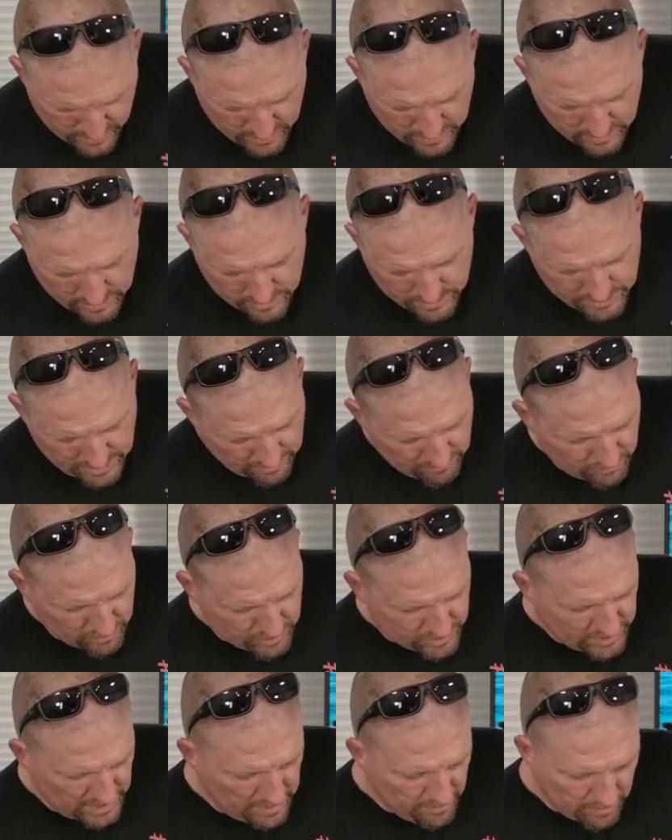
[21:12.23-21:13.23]
several
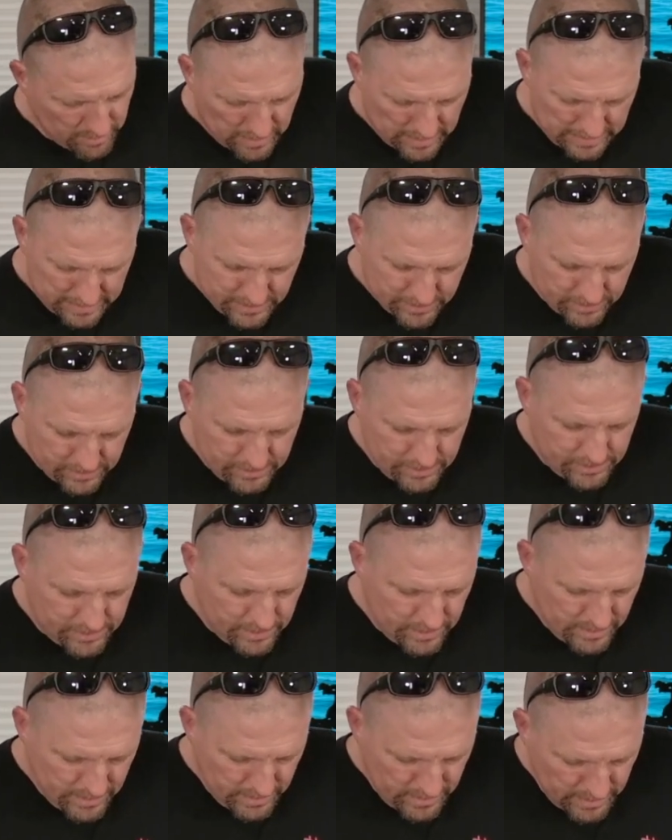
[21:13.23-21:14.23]
stabilizers,
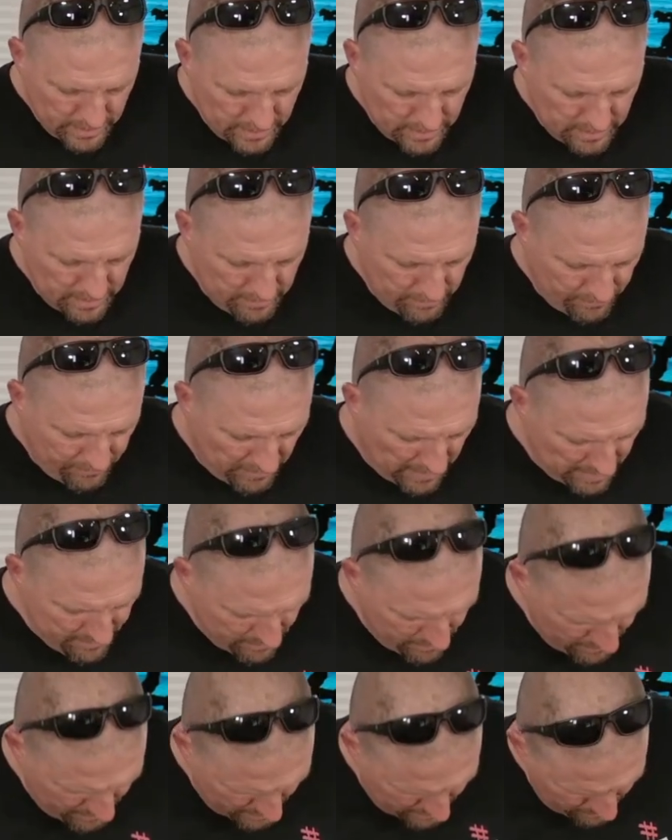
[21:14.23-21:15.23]
5
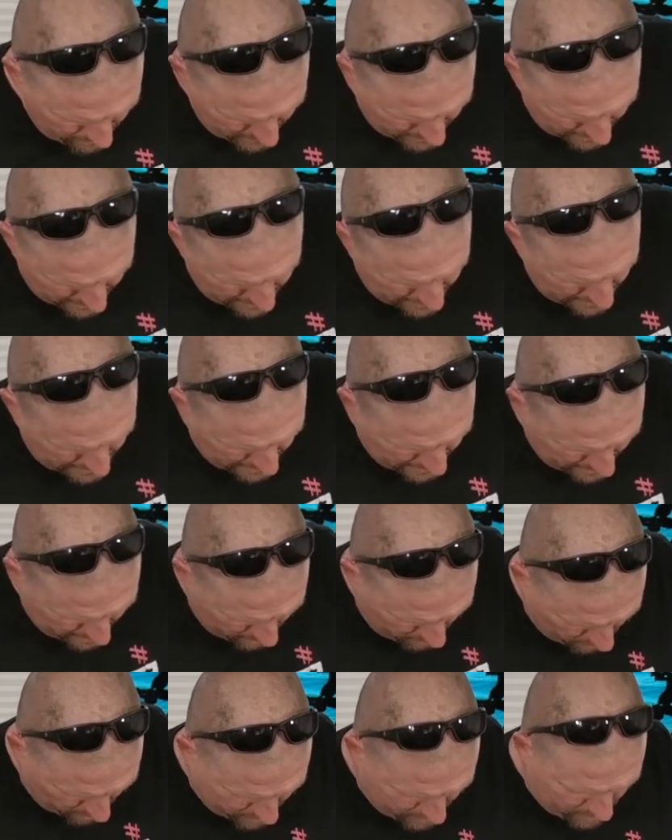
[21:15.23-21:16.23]
of them, and it
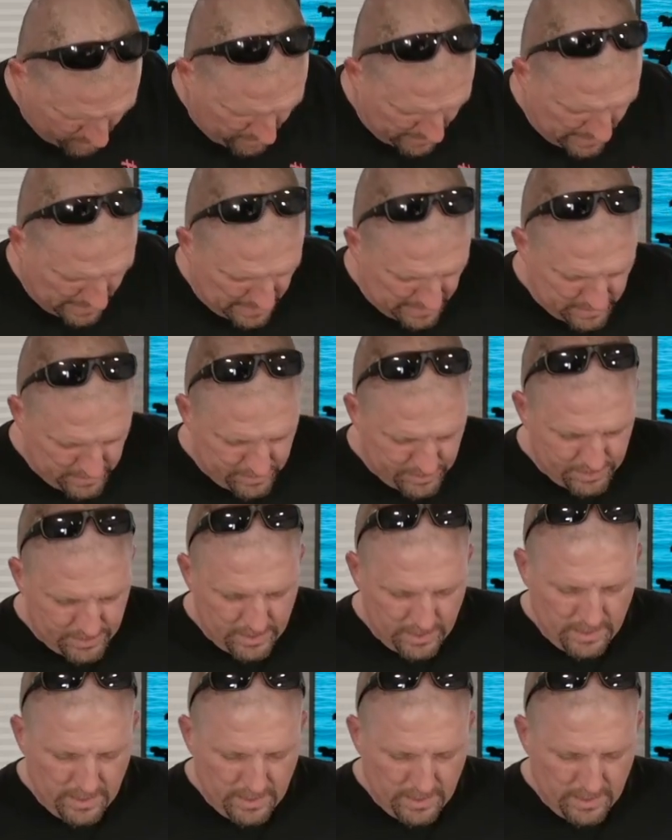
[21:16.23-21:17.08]
also has,